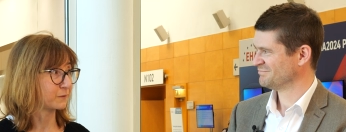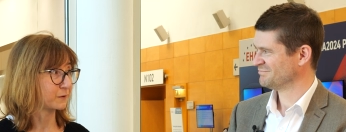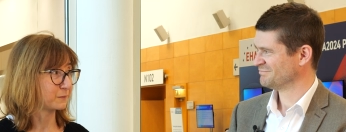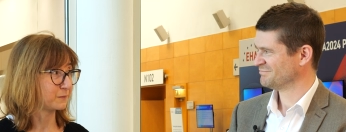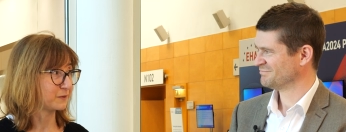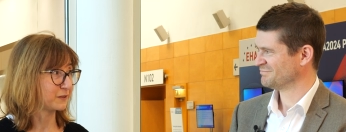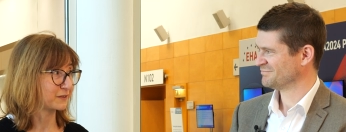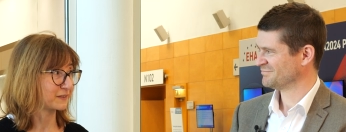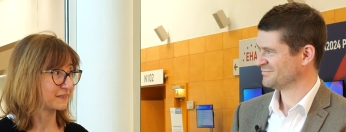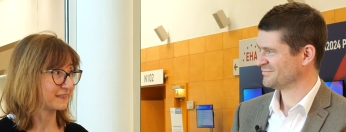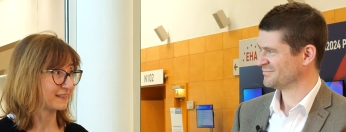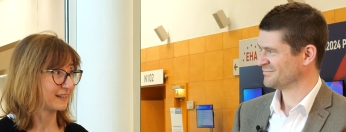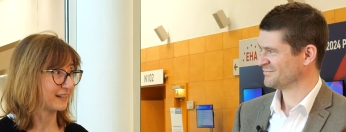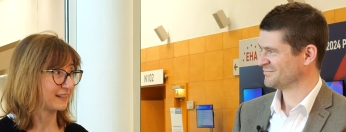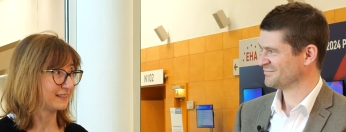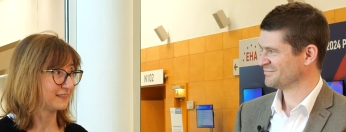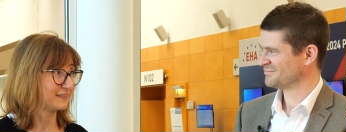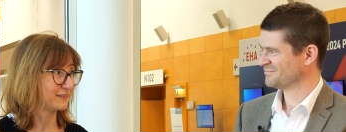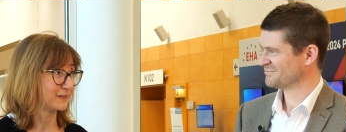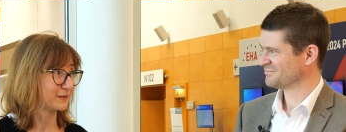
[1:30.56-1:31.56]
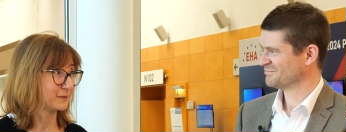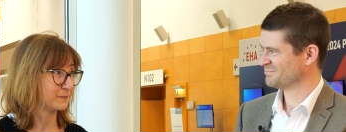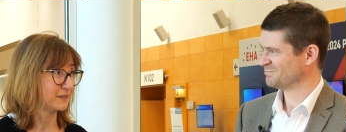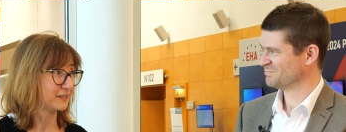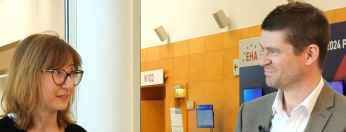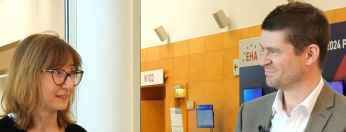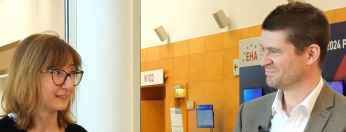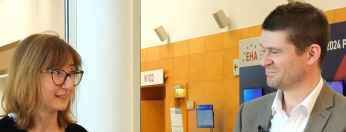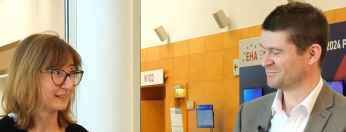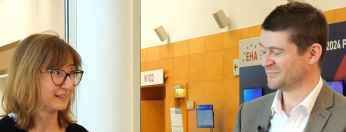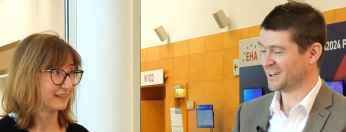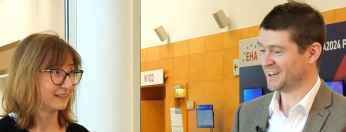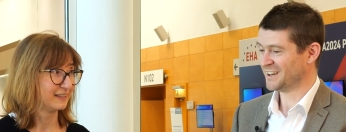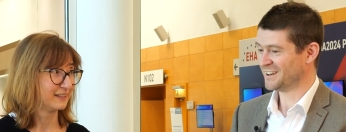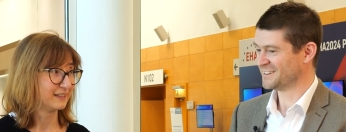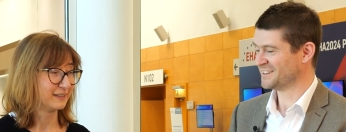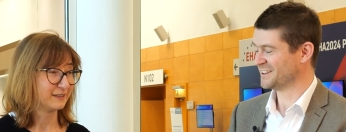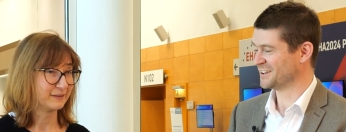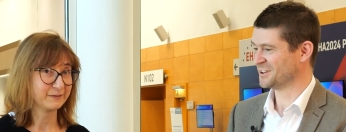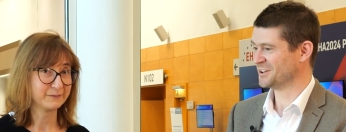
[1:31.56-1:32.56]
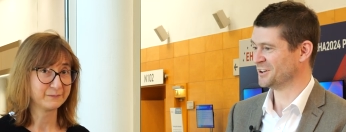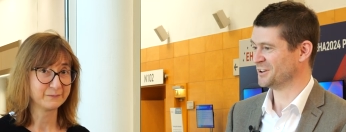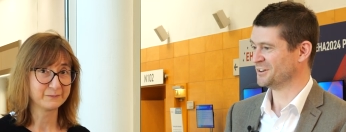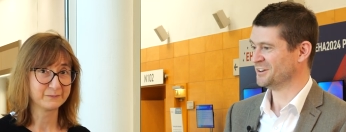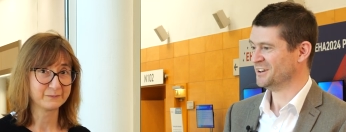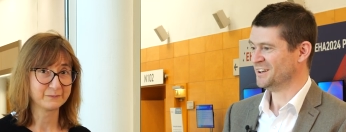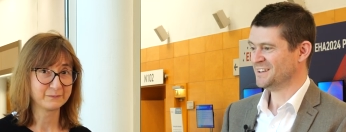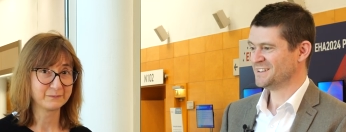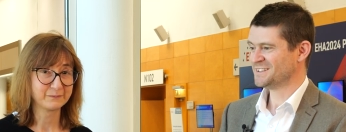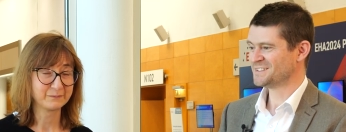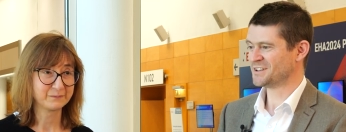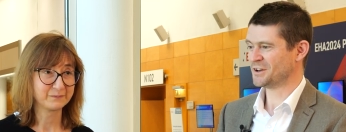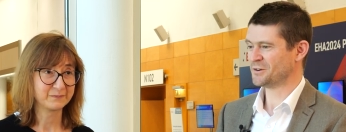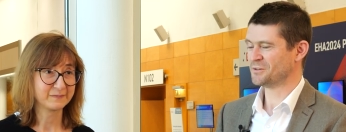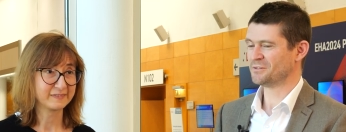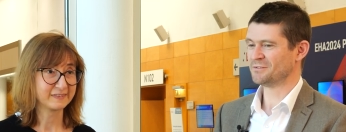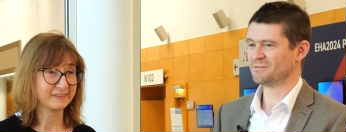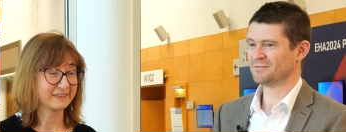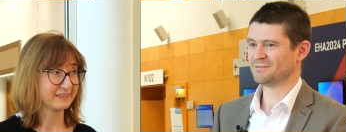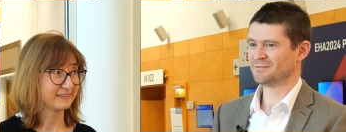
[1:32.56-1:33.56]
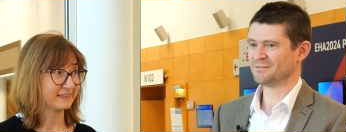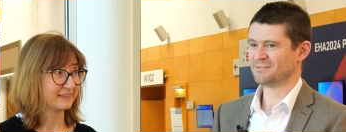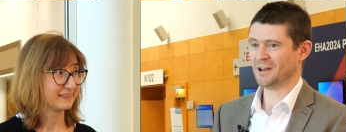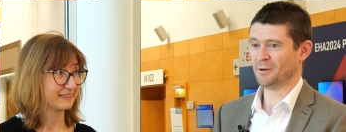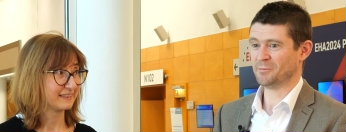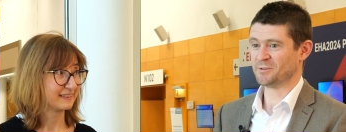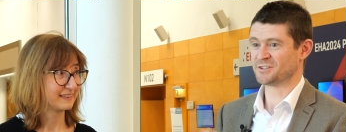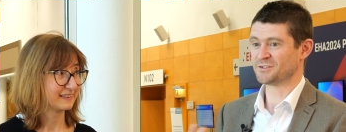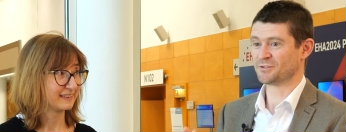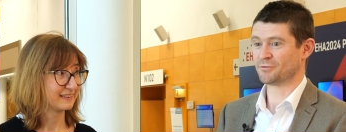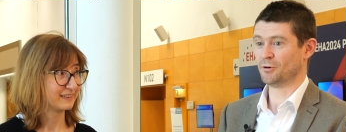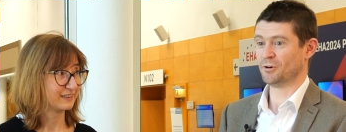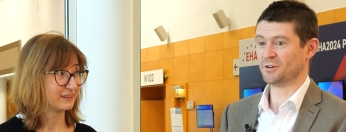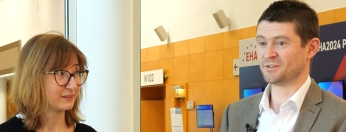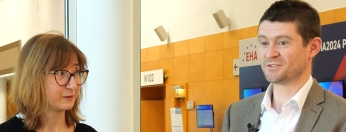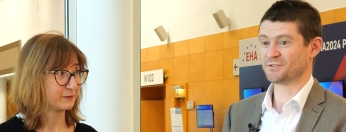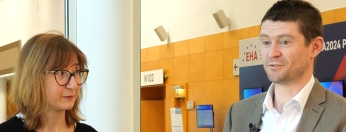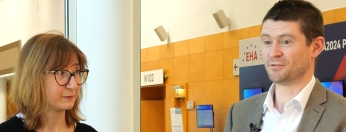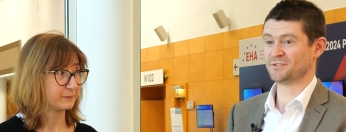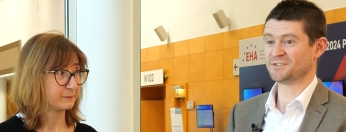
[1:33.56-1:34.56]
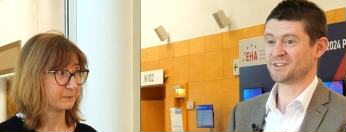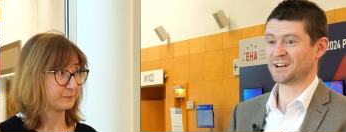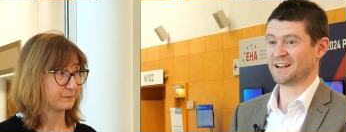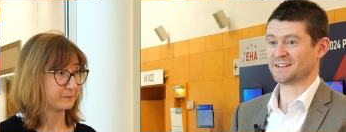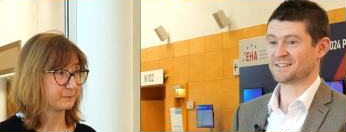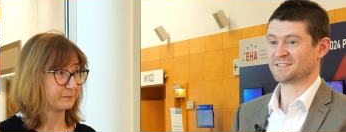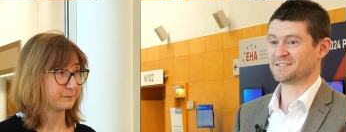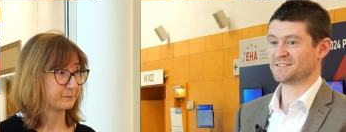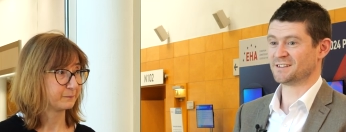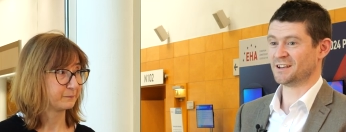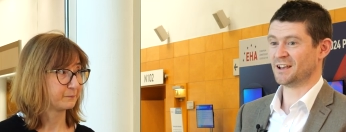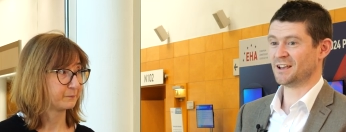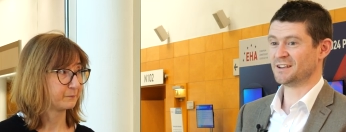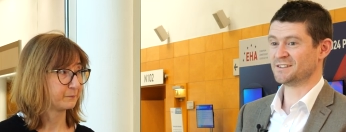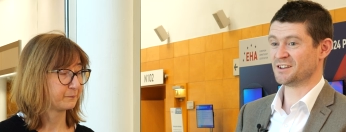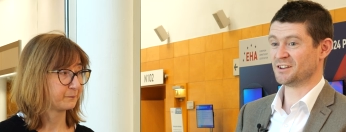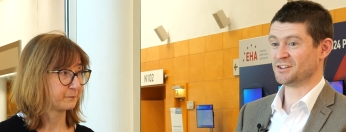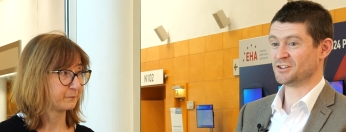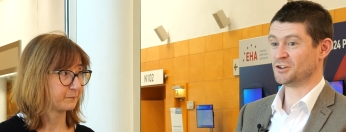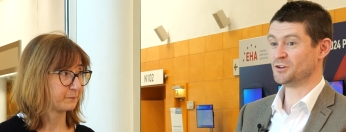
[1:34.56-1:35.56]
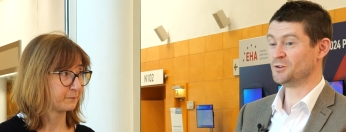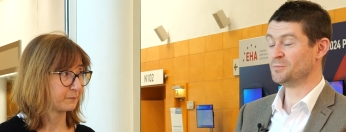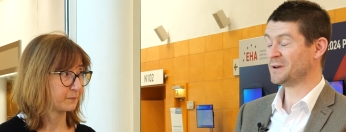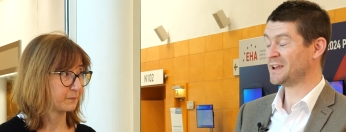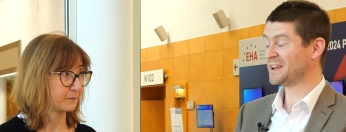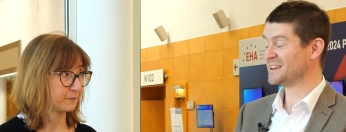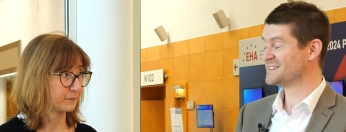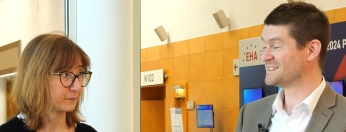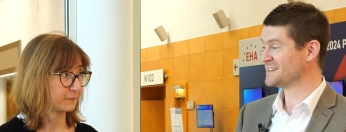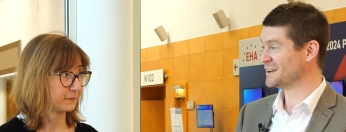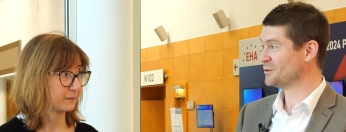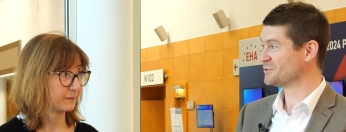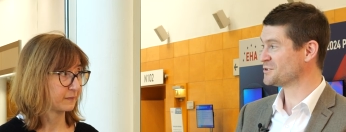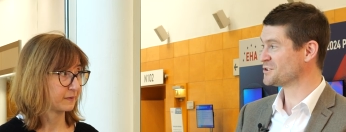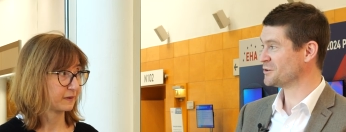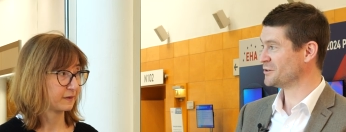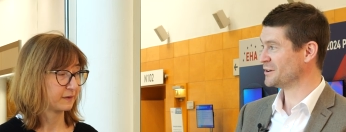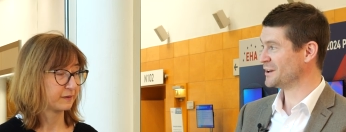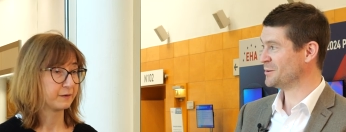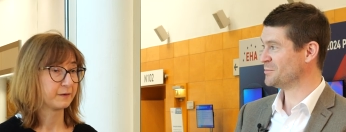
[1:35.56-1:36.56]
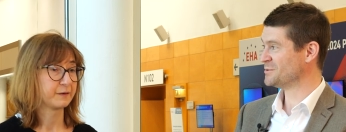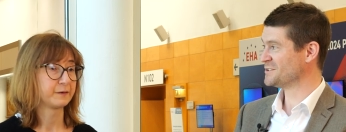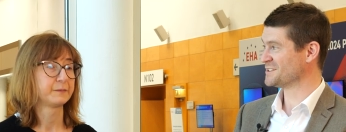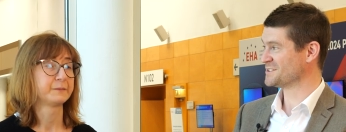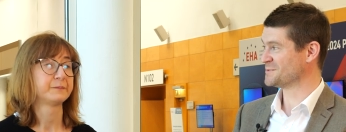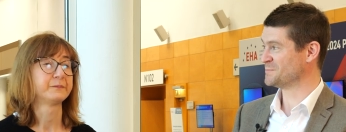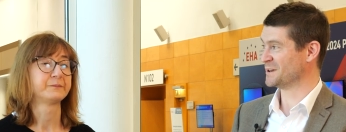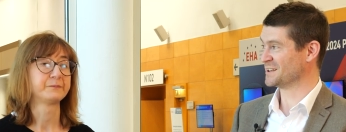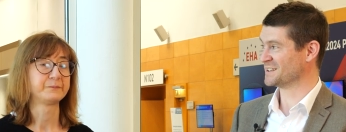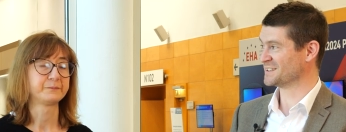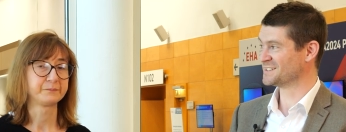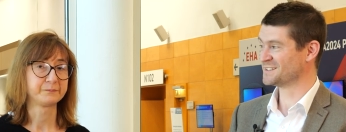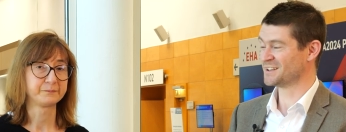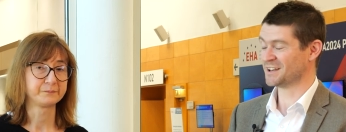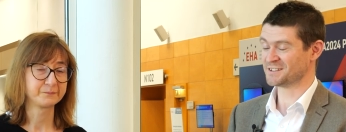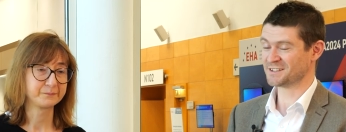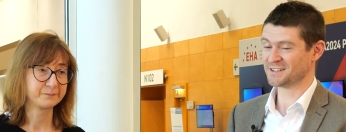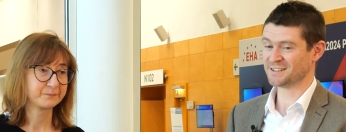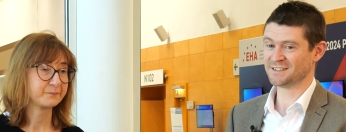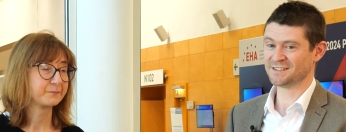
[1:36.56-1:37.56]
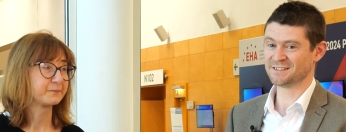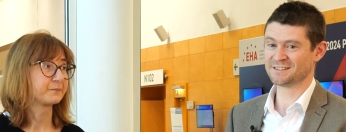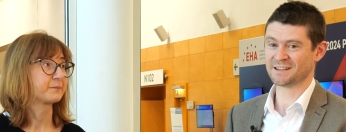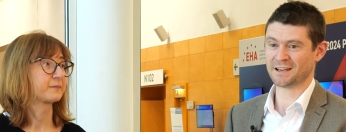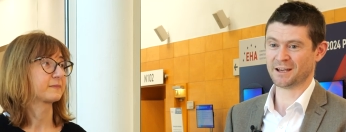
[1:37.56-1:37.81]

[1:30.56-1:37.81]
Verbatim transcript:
Speaker 1: from your side, Toby?
Speaker 2: Yeah, thank you. So I mean, sonrotoclax is a, is a 2 inhibitor. It's been studied.